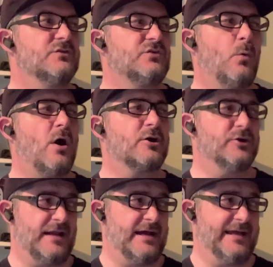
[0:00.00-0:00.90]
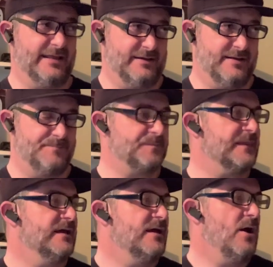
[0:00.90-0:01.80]
So Walker and I ended up
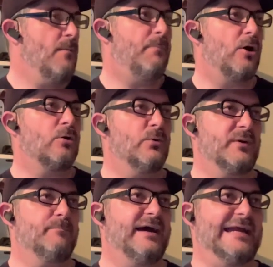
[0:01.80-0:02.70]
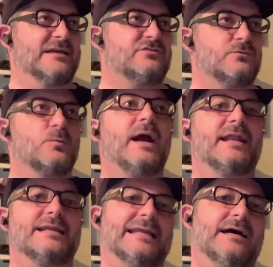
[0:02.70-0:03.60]
borrowing bikes and
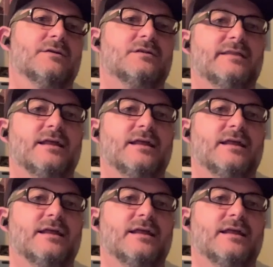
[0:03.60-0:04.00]
riding down to